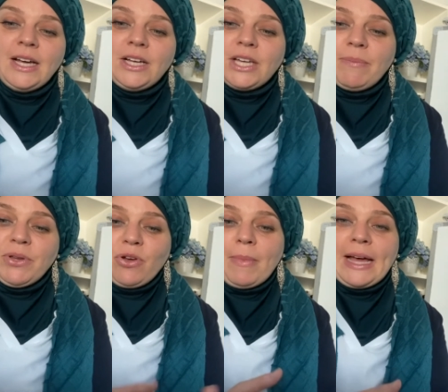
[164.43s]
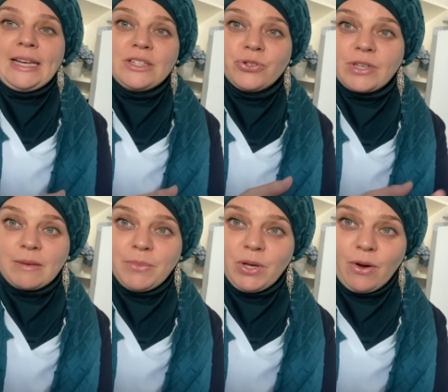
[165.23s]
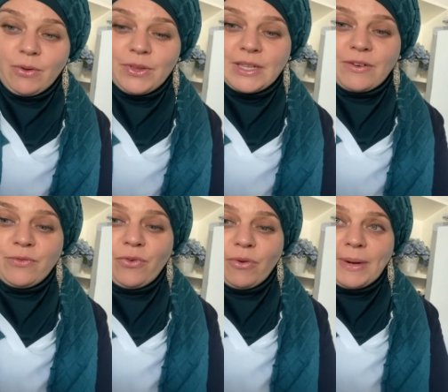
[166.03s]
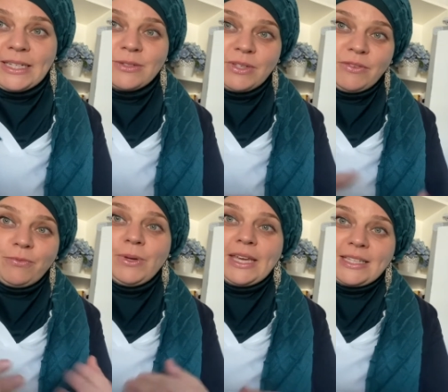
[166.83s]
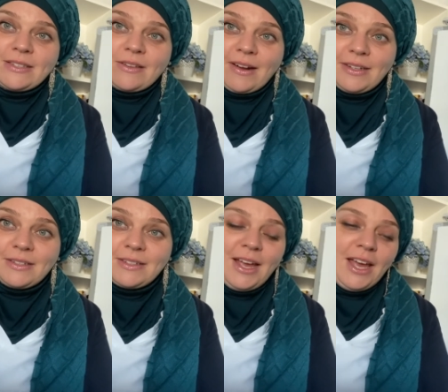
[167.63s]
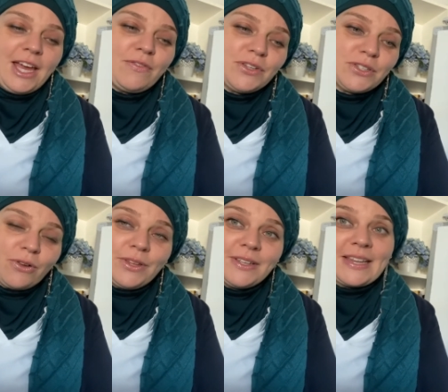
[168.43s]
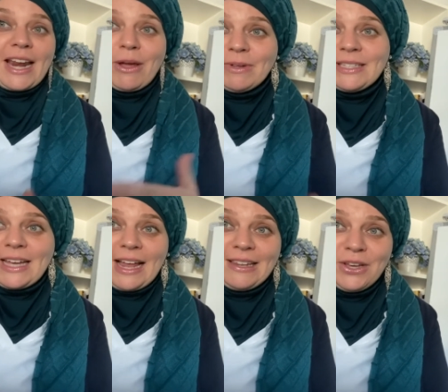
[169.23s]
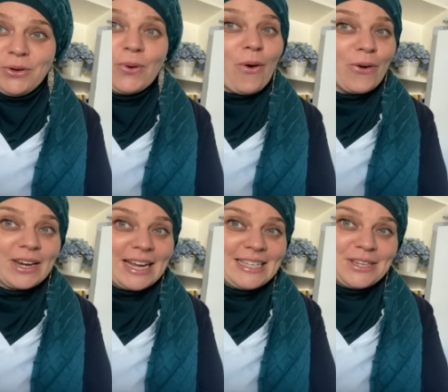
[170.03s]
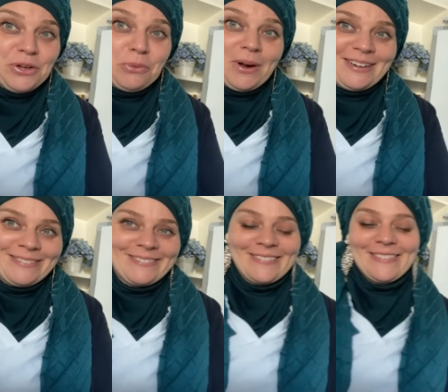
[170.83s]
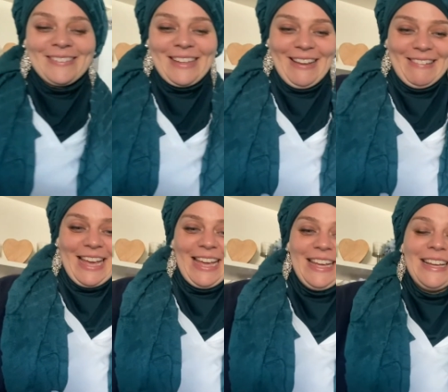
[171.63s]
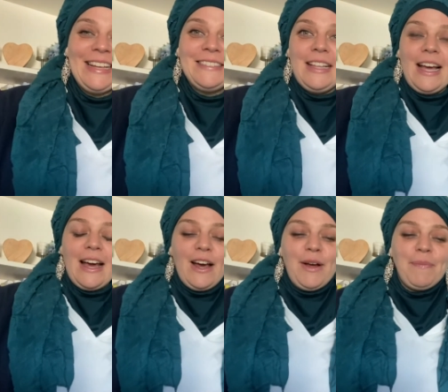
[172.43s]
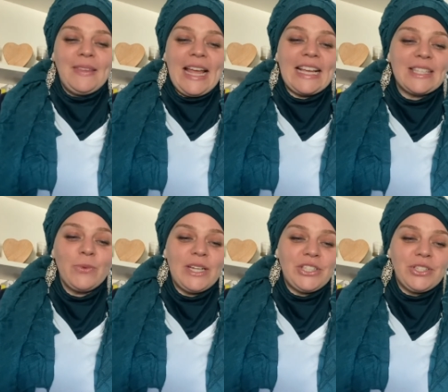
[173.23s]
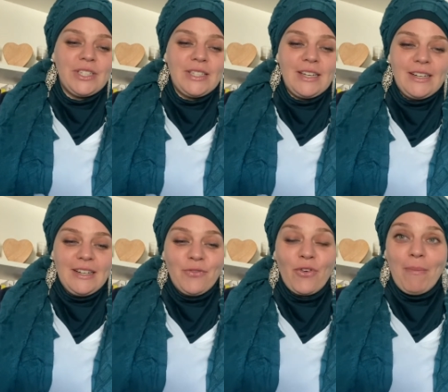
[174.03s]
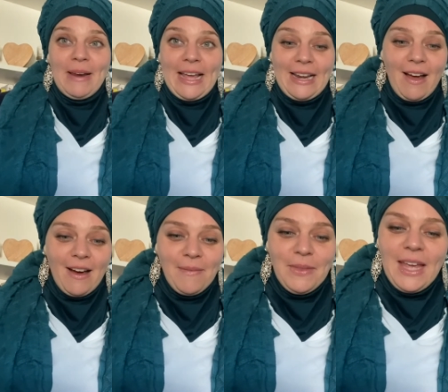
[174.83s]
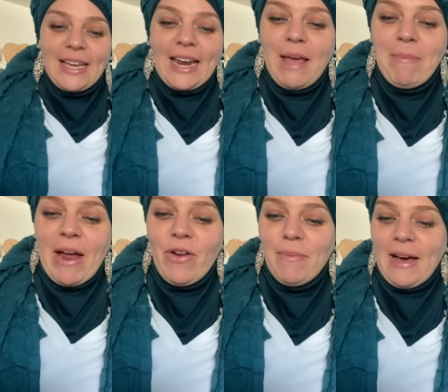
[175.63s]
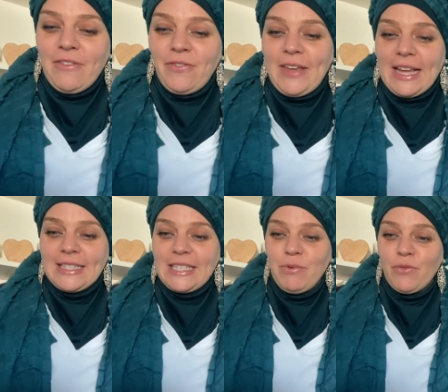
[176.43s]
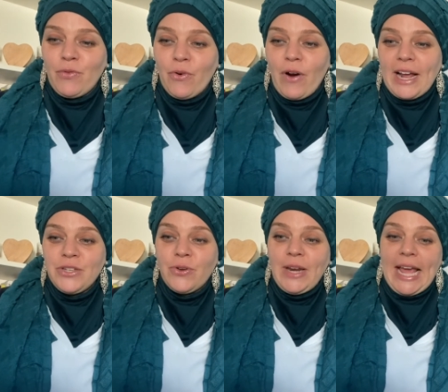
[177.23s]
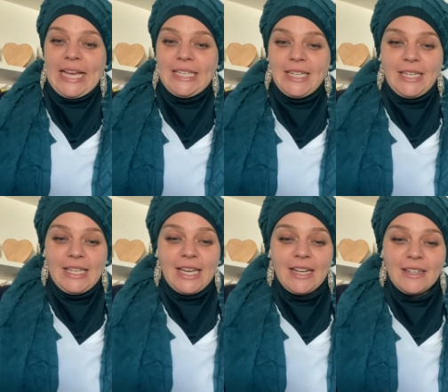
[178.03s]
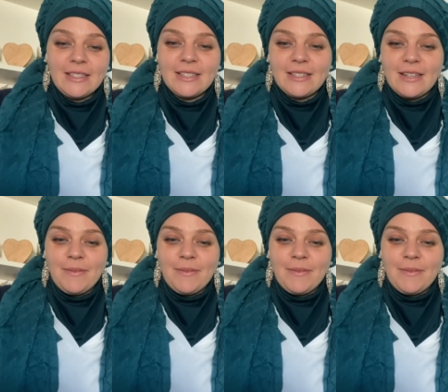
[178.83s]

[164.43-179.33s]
keep in your mind it should not be older than 4 months if we get started. If it's older, then I will tell you, organize a new one, okay? Next question from Layla. Can I marry my fiancé before I turn 18 years?